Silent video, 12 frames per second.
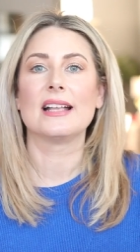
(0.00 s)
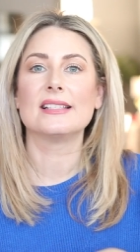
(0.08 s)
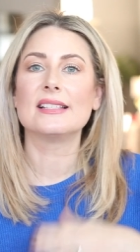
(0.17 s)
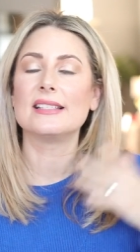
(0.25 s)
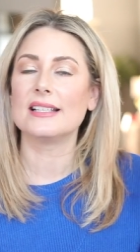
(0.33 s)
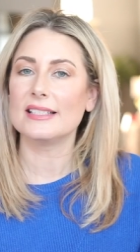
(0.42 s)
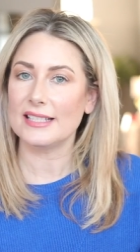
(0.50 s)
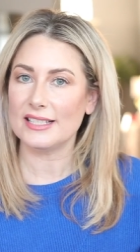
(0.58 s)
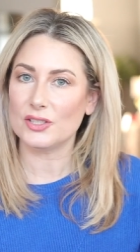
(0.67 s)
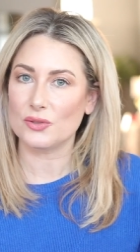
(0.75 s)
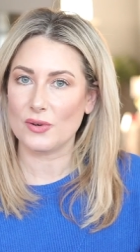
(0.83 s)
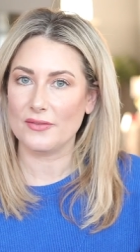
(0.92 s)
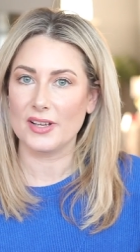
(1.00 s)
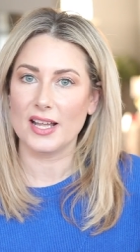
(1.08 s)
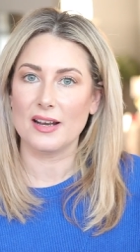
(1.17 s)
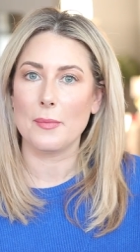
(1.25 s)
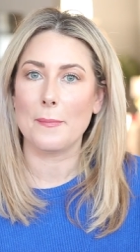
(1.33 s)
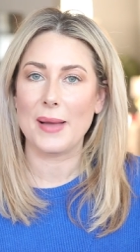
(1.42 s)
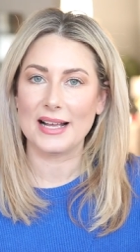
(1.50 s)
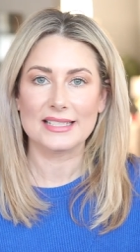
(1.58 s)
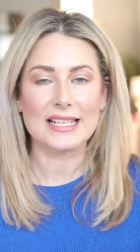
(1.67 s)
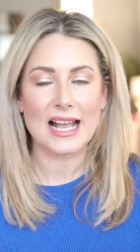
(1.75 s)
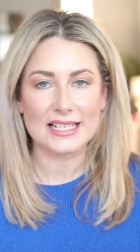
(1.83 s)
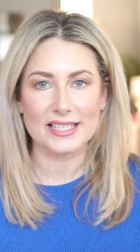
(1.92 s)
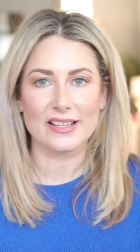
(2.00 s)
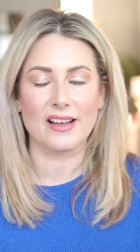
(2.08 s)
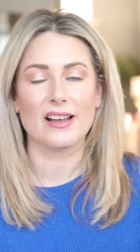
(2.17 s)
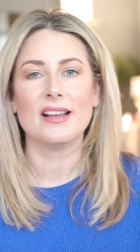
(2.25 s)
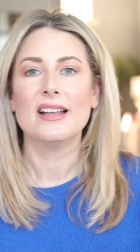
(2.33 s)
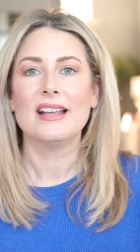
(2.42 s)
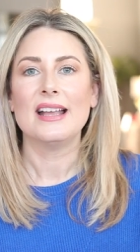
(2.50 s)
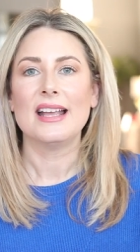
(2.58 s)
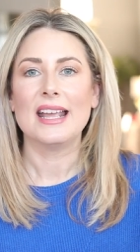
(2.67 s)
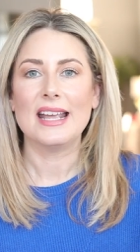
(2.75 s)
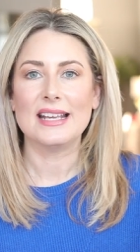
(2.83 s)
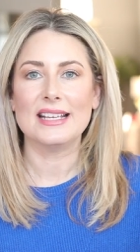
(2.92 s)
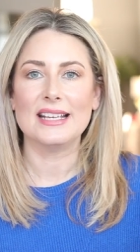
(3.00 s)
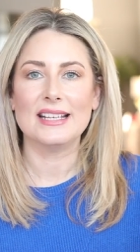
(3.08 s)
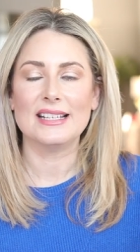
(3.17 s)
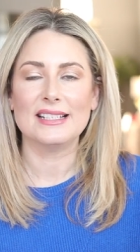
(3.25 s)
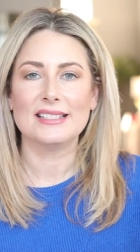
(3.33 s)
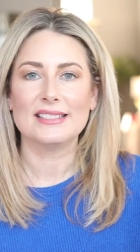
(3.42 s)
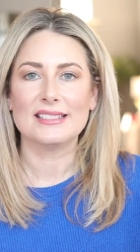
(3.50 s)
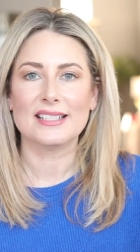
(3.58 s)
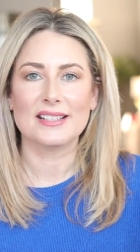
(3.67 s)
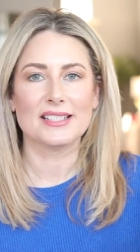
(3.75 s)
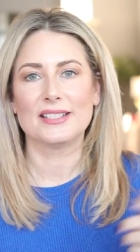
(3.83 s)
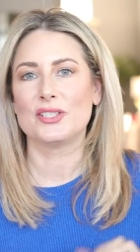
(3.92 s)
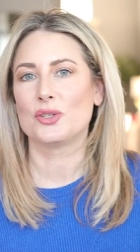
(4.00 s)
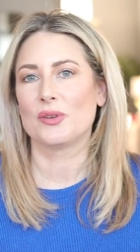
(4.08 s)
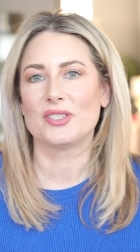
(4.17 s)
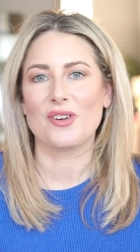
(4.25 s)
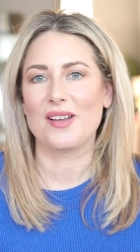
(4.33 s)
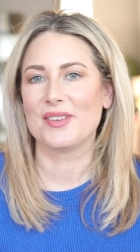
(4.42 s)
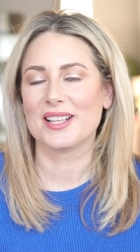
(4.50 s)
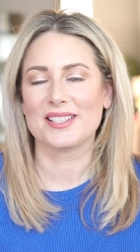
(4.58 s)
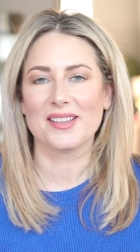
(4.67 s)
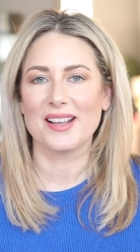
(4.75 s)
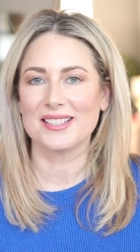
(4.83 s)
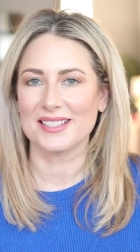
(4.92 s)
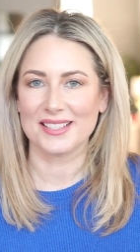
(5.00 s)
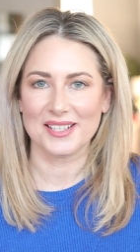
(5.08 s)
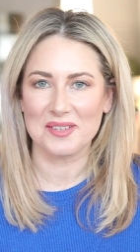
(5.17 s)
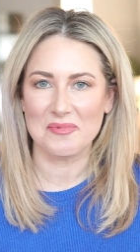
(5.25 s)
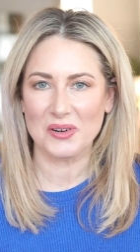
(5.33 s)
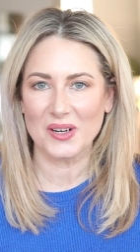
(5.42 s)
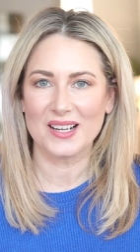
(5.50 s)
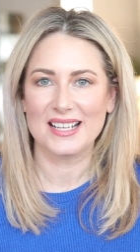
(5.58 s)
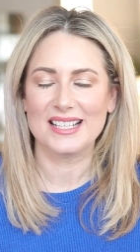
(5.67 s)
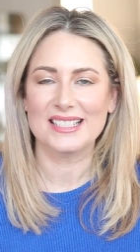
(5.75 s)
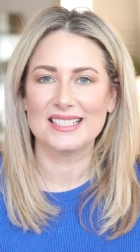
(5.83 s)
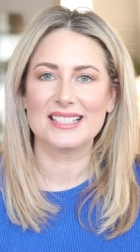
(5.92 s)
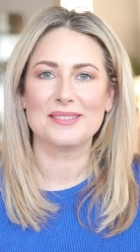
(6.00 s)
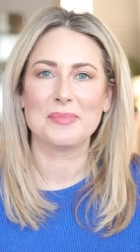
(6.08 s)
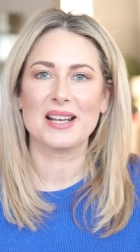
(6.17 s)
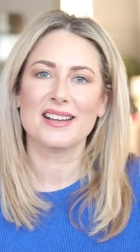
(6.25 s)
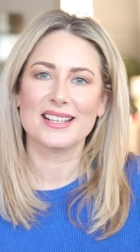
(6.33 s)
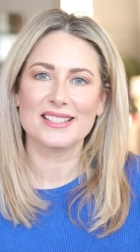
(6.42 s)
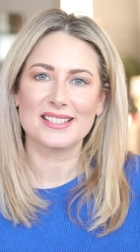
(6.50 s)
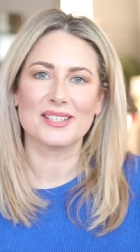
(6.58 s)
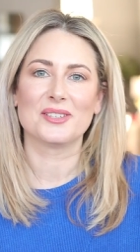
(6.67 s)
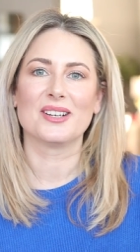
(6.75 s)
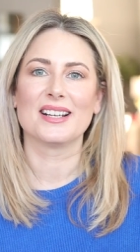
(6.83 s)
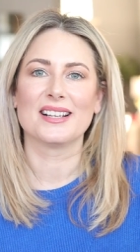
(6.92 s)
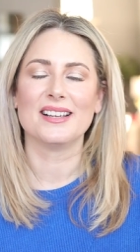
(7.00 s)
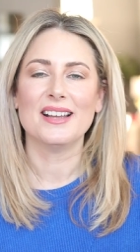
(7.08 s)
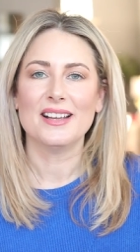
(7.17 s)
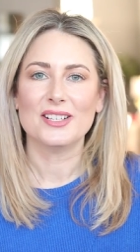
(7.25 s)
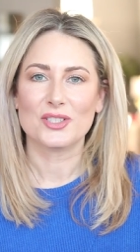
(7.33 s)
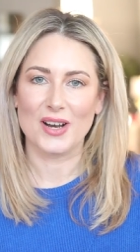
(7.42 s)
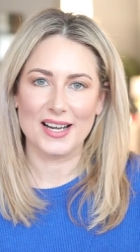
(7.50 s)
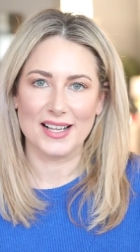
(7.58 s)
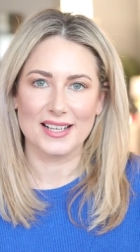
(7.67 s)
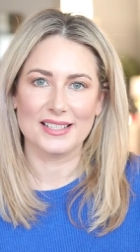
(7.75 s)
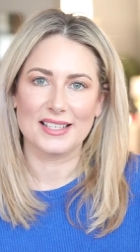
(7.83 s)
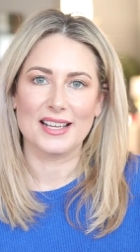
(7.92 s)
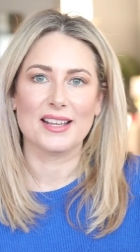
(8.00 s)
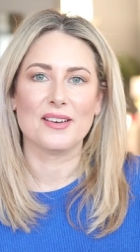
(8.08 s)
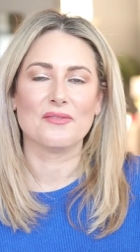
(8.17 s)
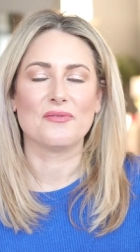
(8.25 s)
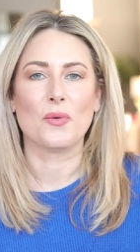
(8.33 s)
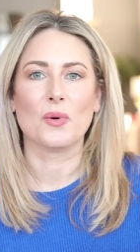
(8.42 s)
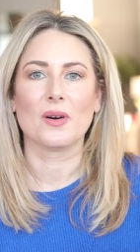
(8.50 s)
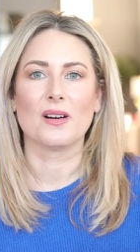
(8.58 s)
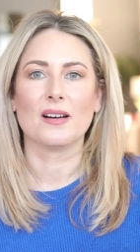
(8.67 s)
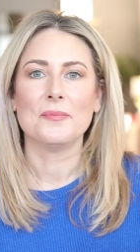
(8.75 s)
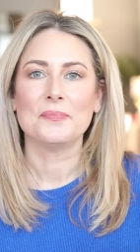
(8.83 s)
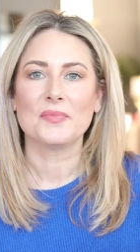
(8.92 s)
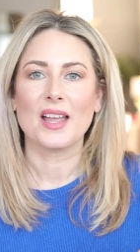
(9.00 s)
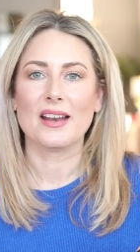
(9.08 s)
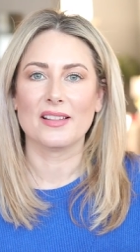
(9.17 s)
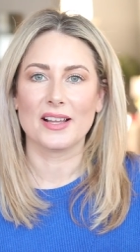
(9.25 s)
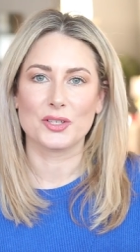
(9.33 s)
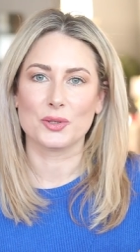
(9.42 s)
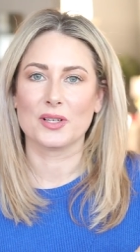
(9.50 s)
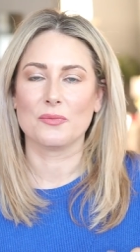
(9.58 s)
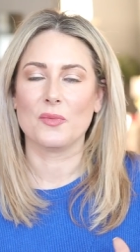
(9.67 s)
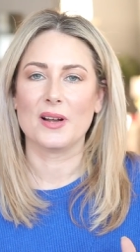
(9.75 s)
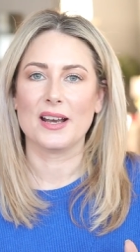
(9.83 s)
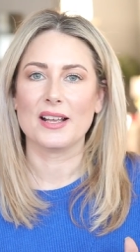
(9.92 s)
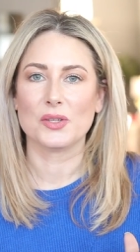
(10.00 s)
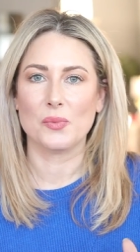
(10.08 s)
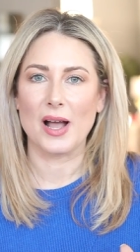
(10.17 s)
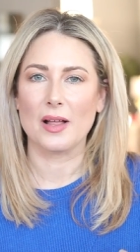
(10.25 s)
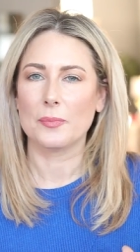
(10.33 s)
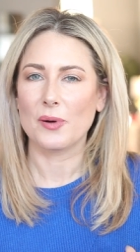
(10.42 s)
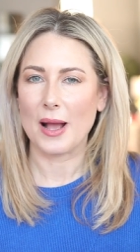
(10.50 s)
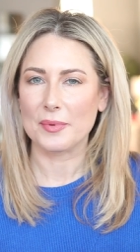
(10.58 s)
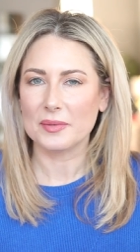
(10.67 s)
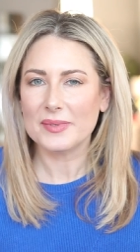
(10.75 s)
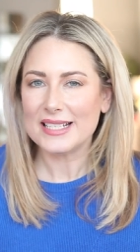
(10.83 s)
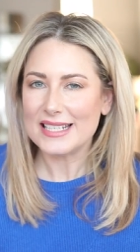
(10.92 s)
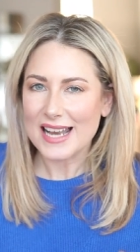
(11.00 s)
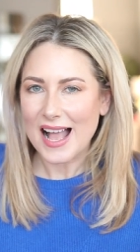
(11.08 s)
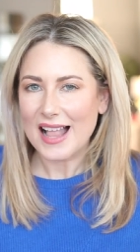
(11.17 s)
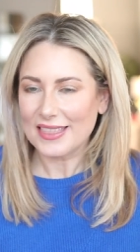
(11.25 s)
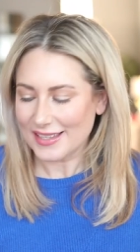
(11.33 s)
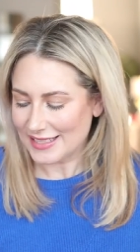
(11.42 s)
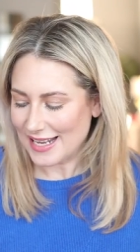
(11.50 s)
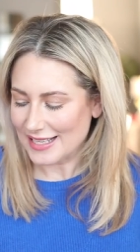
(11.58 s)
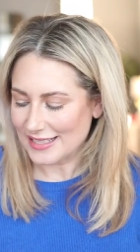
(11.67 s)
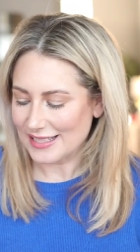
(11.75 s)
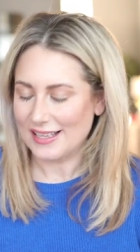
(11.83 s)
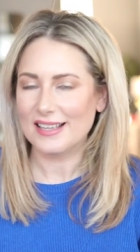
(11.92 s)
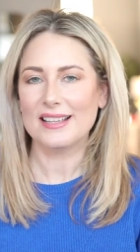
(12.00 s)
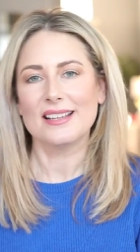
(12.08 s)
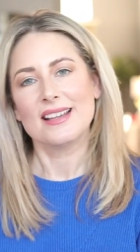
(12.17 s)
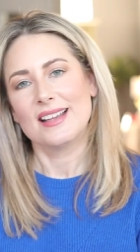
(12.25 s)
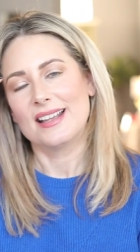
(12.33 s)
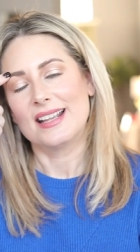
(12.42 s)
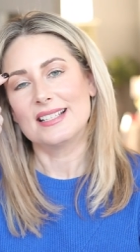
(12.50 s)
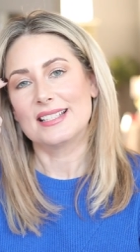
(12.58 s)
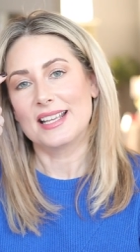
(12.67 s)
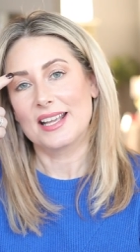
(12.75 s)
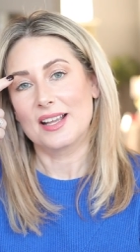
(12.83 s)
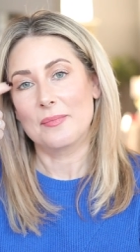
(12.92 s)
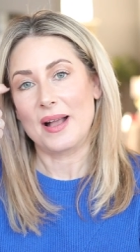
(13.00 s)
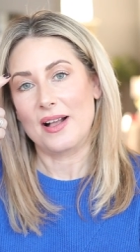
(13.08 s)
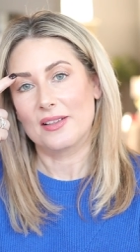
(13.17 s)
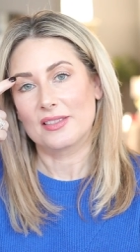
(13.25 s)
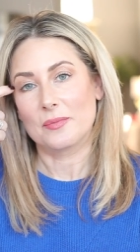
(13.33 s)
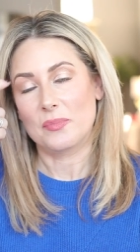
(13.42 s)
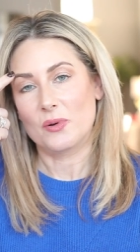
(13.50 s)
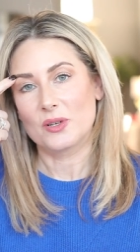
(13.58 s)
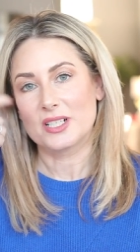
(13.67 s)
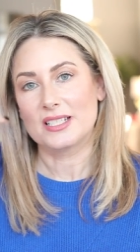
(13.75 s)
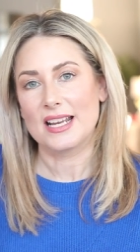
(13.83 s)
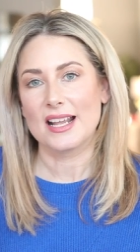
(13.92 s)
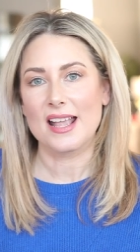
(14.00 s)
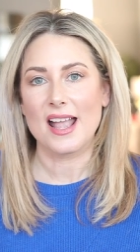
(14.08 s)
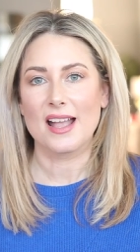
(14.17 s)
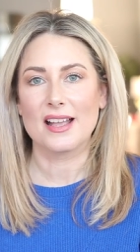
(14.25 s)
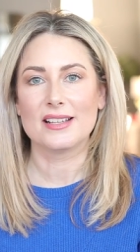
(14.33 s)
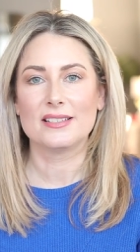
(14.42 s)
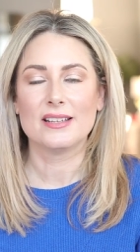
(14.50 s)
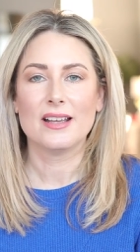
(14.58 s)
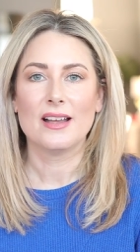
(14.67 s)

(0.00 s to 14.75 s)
And since he's driven my Tesla, he doesn't enjoy driving his Lexus anymore. He's been considering trading his in for an electric one as well. Probably not the Tesla. He's thinking about the Porsche Taycan